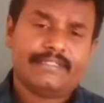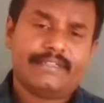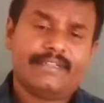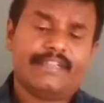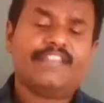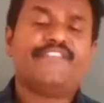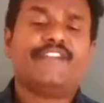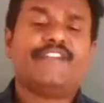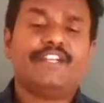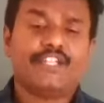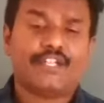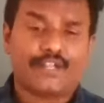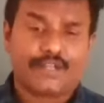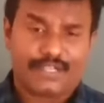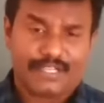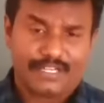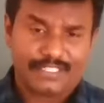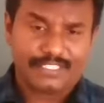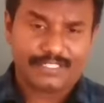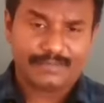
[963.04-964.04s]
different
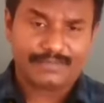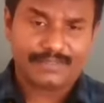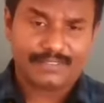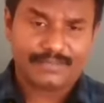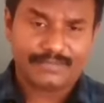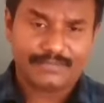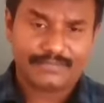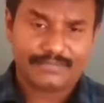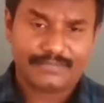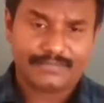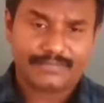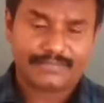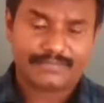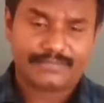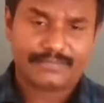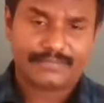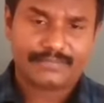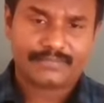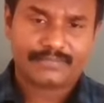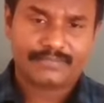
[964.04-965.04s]
organisms.
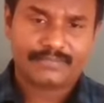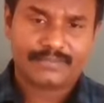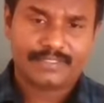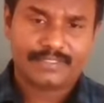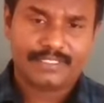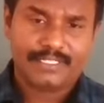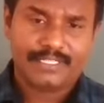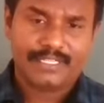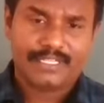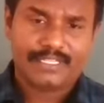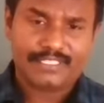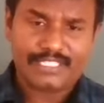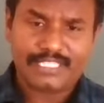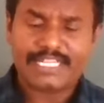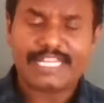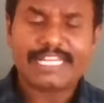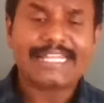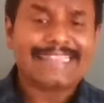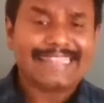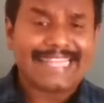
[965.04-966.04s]

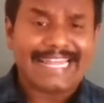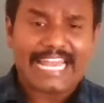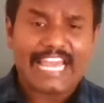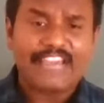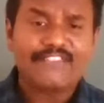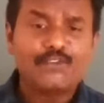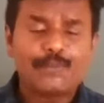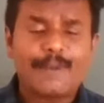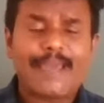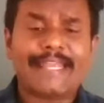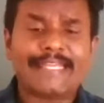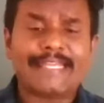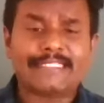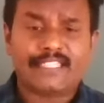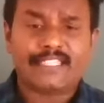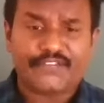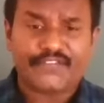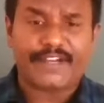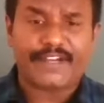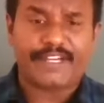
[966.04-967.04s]
Generally, the lifespan is
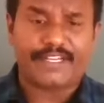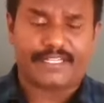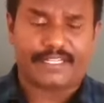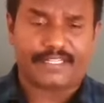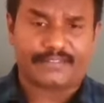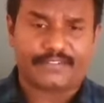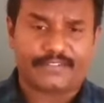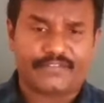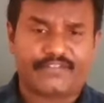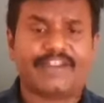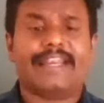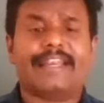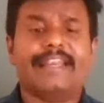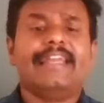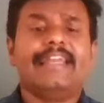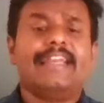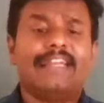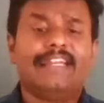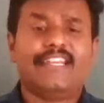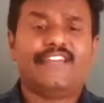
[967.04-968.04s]
different
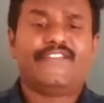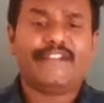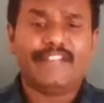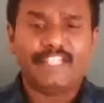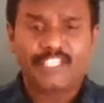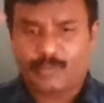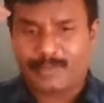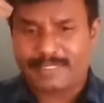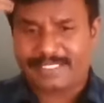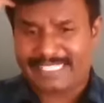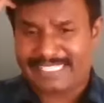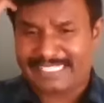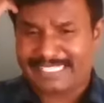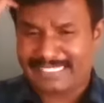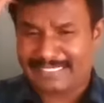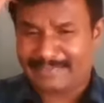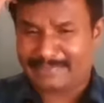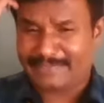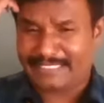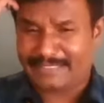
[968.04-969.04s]
for different
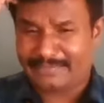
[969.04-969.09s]
species.